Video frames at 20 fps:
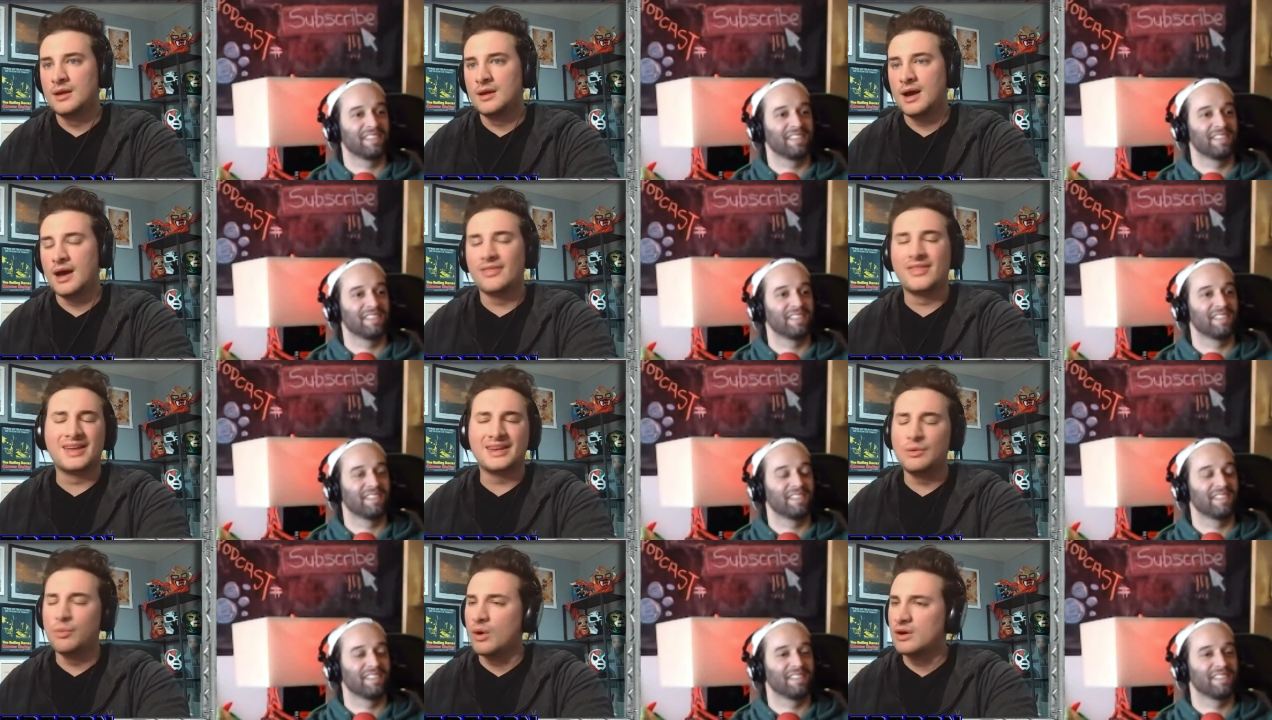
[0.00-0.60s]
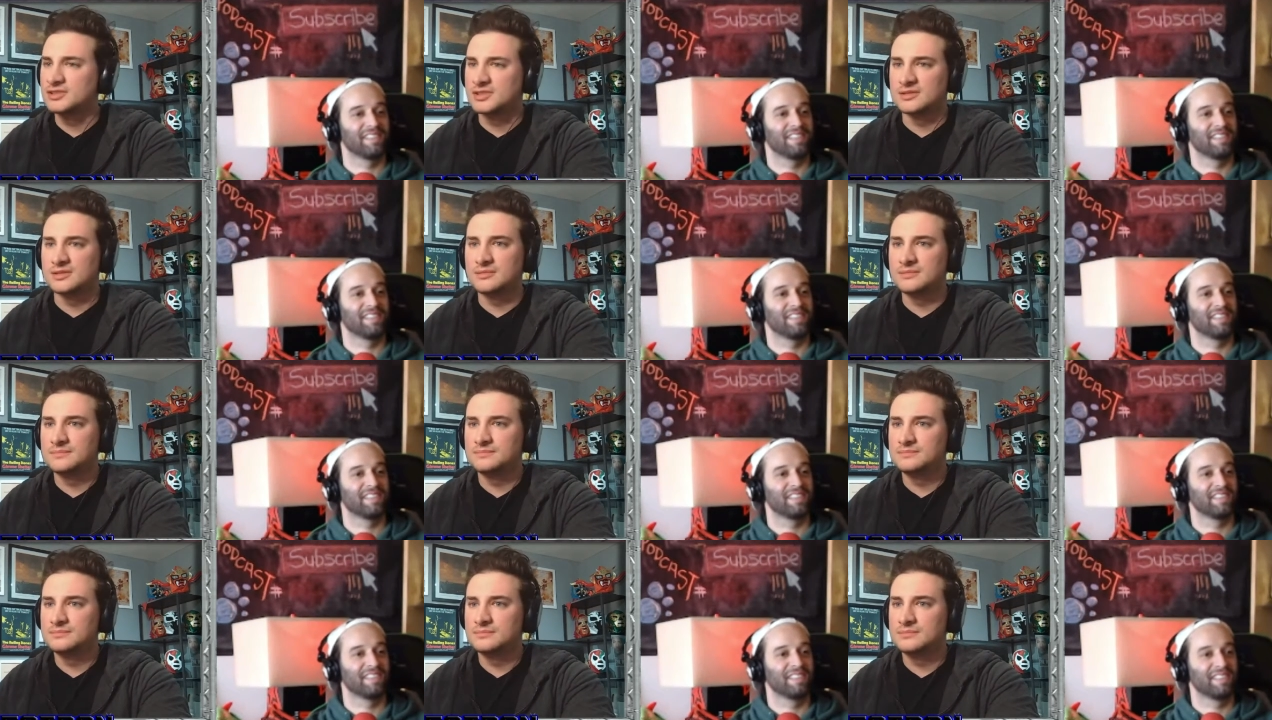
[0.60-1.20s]
Speaker 1: And then he wasn't.
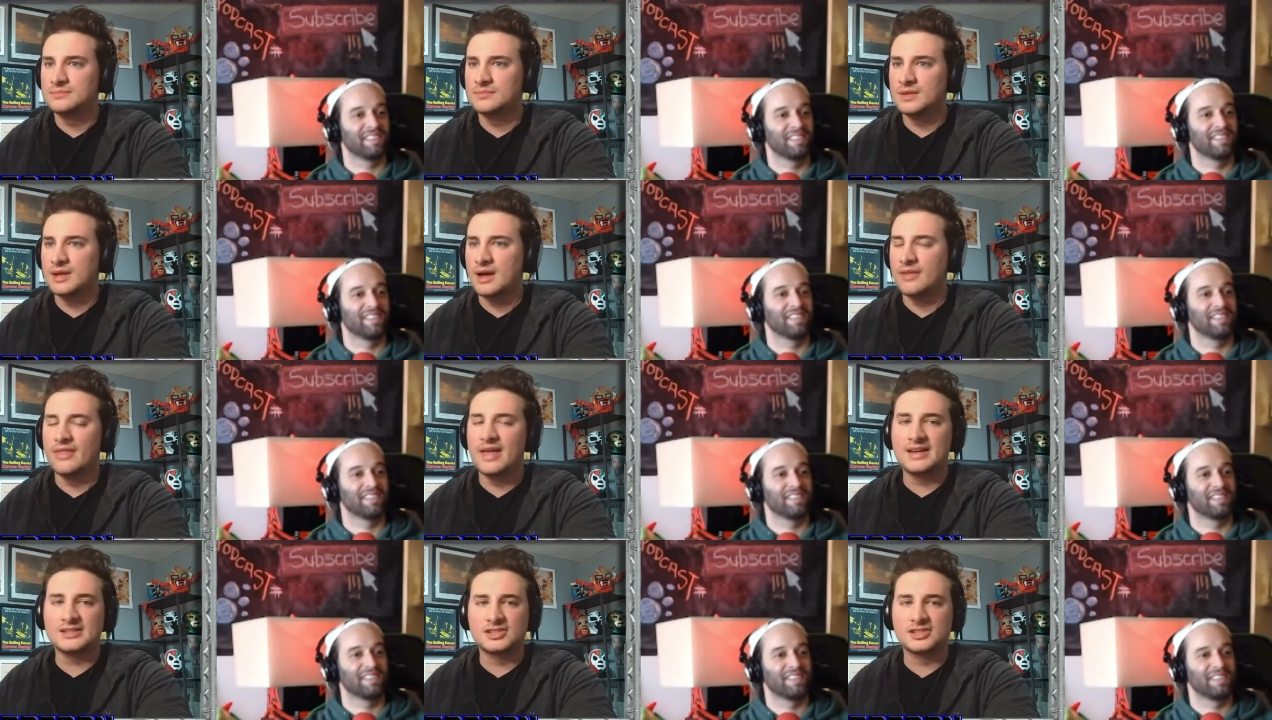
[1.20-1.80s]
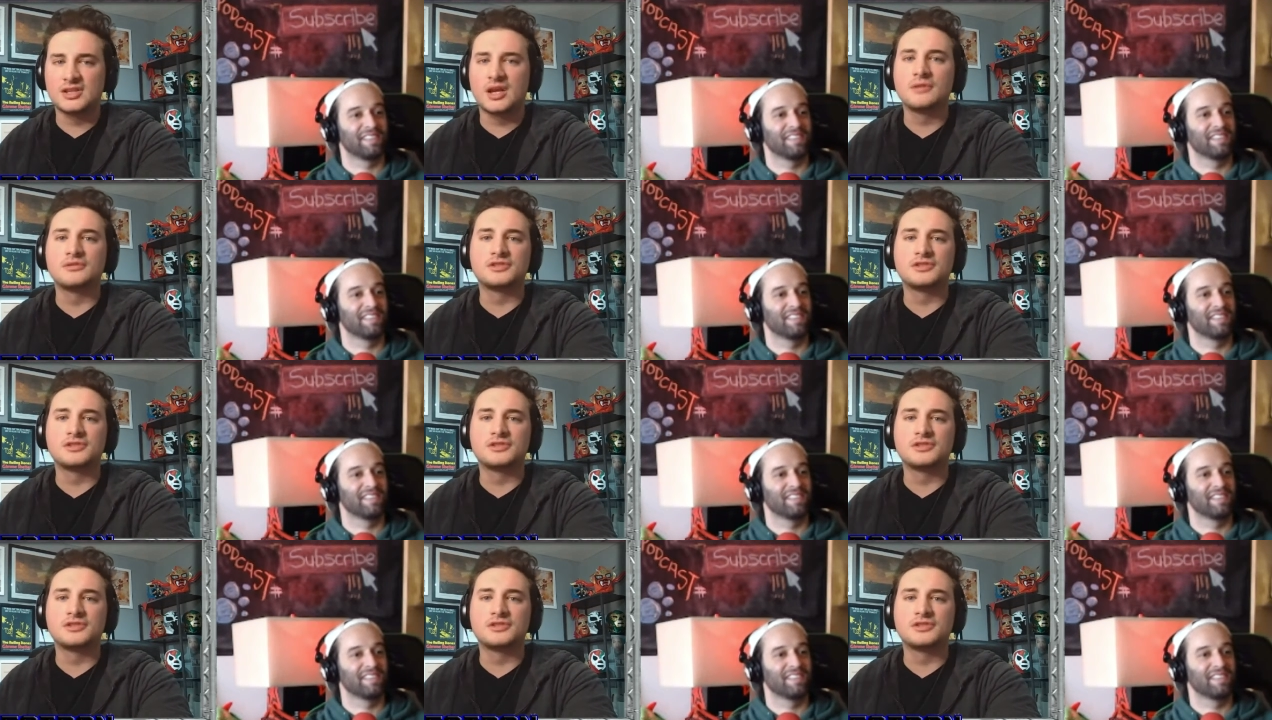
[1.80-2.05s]
And that's so